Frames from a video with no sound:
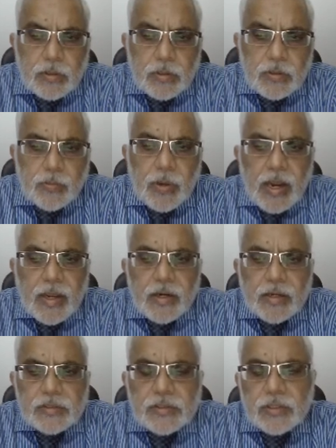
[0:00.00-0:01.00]
You may hire a
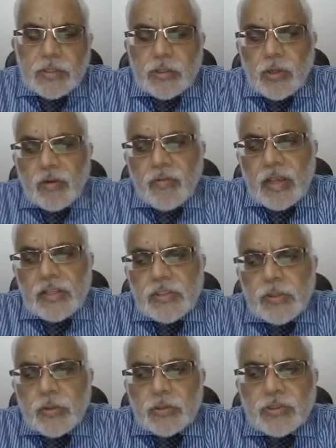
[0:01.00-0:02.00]
consultant to
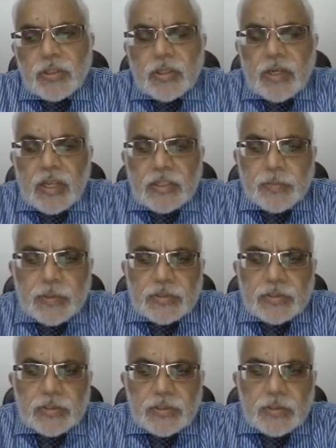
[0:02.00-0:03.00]
advise you on certain
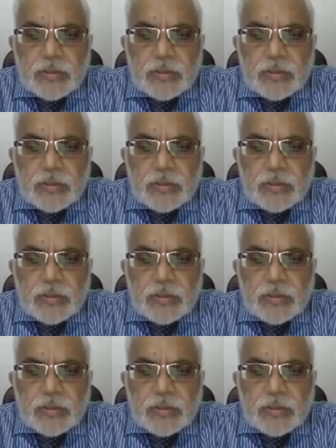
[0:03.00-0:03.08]
aspects